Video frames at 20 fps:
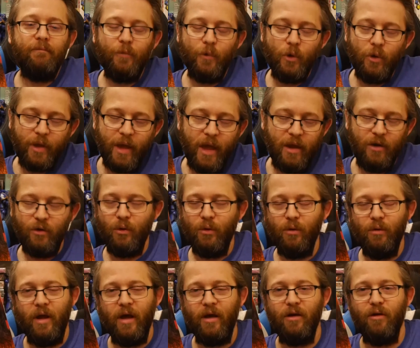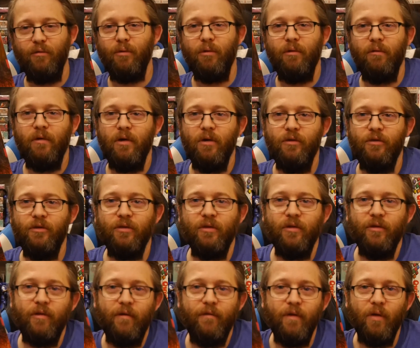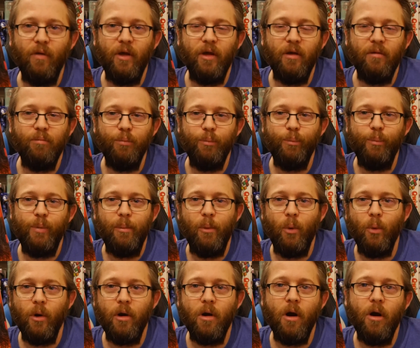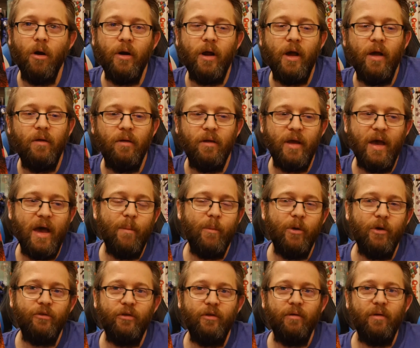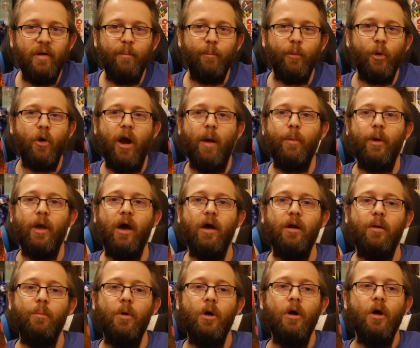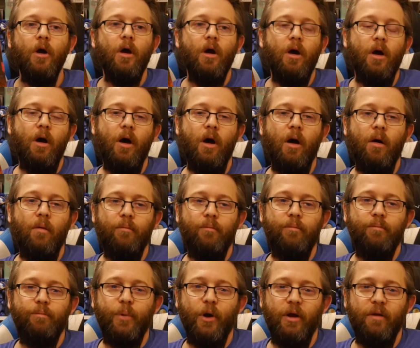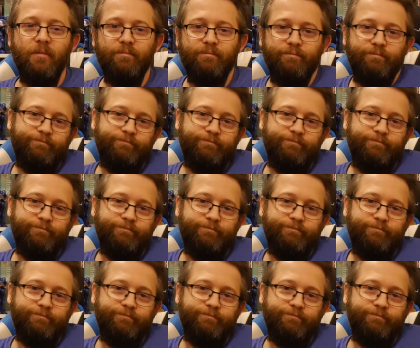Really hate doing negative reviews just because I feel like people work hard on comics and I'm crapping on them. But,